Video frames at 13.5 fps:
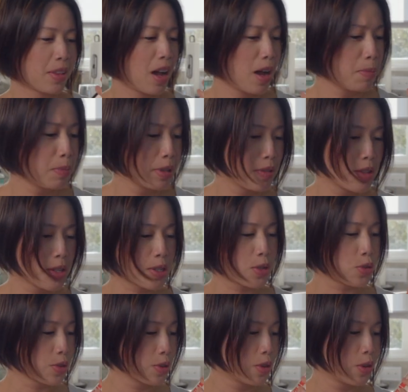I believe this
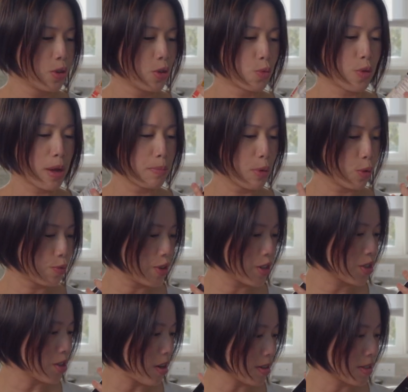is red boat fish
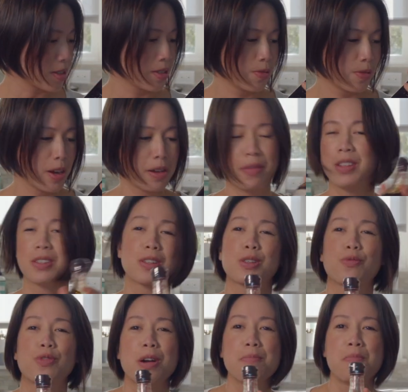sauce, right? Is this the
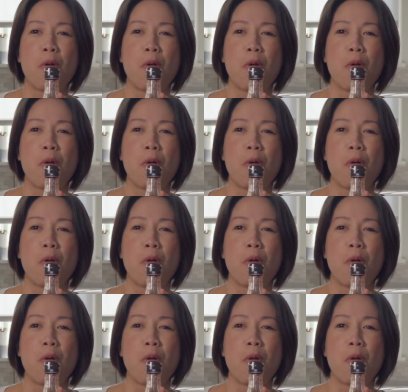front?